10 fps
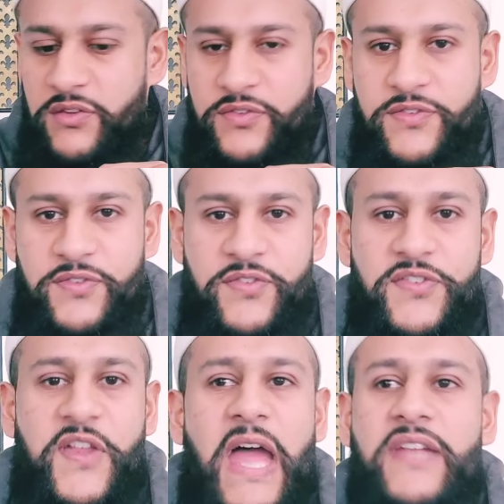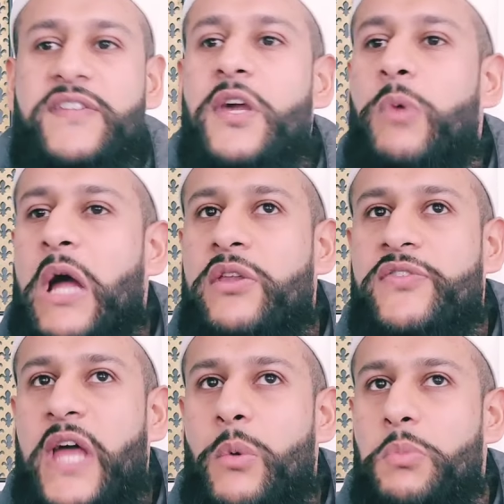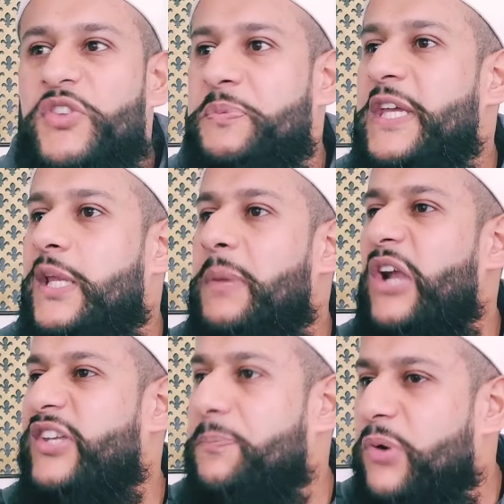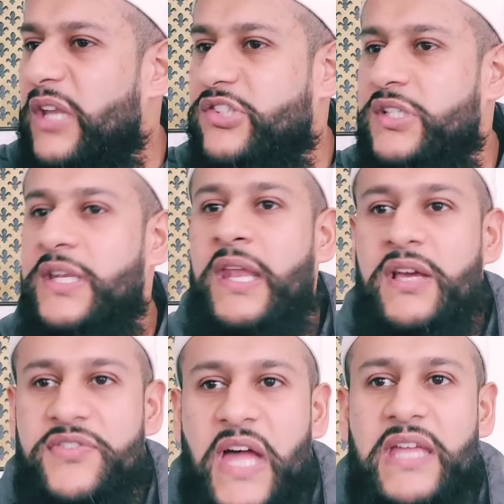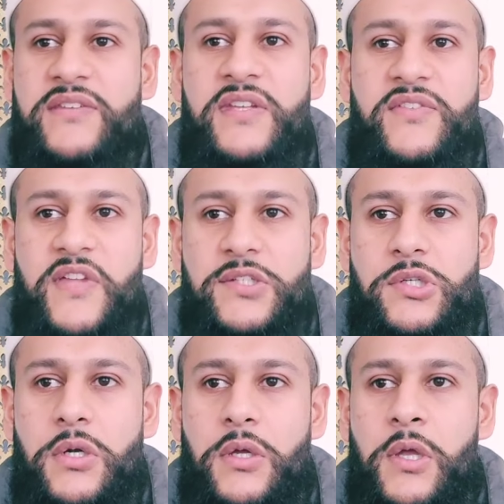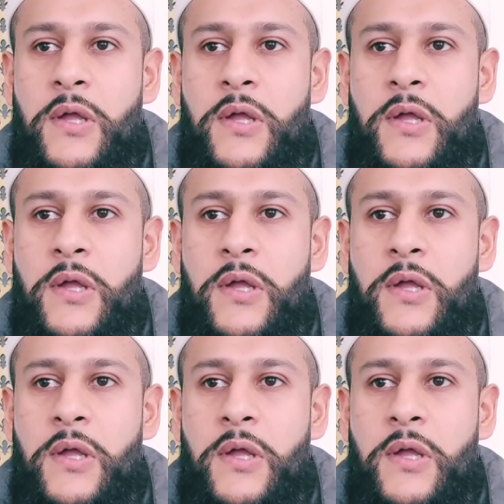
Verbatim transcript: society around us now where we're speaking about depression and anxiety, et cetera.